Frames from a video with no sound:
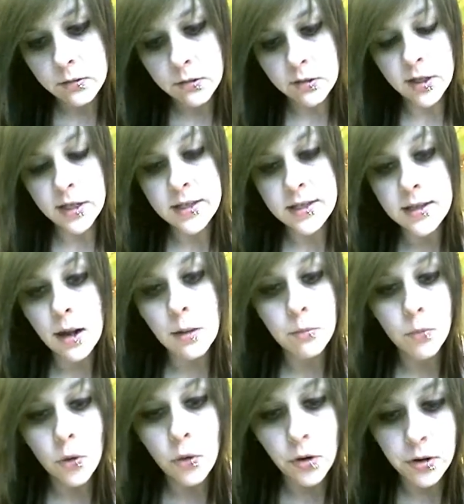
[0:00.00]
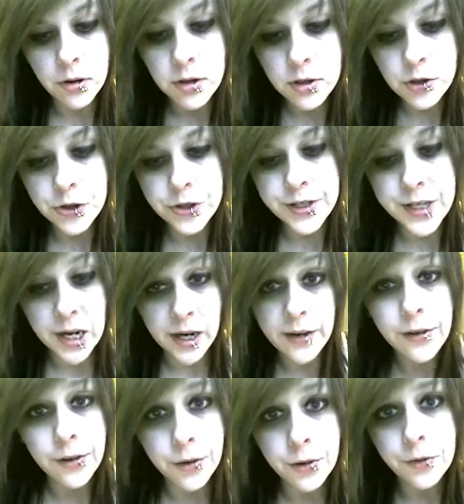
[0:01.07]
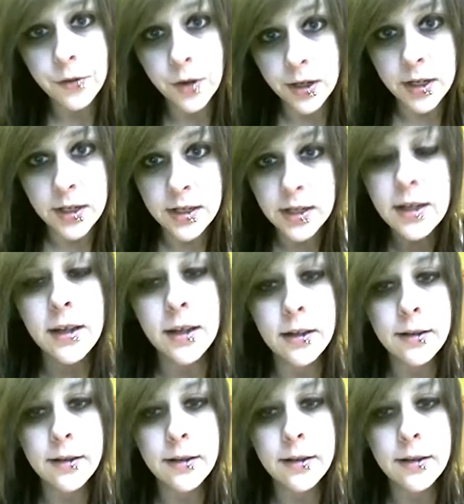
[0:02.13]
let's not mourn, just kill who fucking did it.